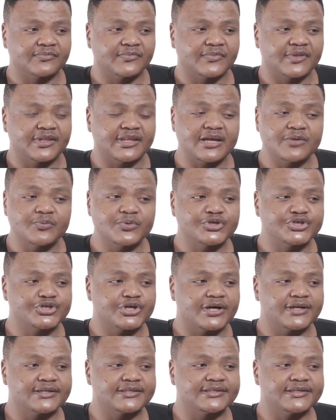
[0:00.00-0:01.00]
Then we
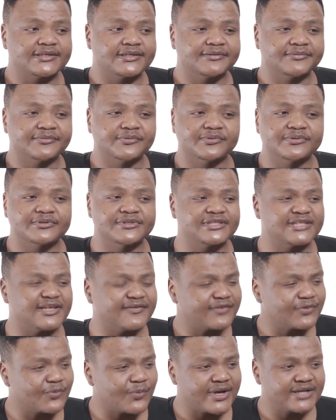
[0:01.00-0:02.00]
shot
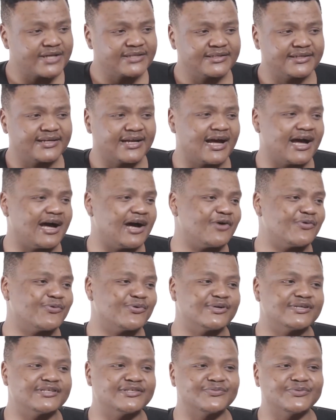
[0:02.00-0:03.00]
7 Wasted
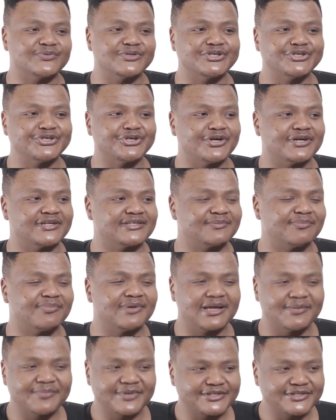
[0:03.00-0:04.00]
Hours, we shot
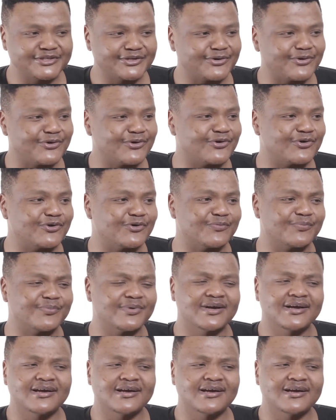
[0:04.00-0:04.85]
Plummeting Hope.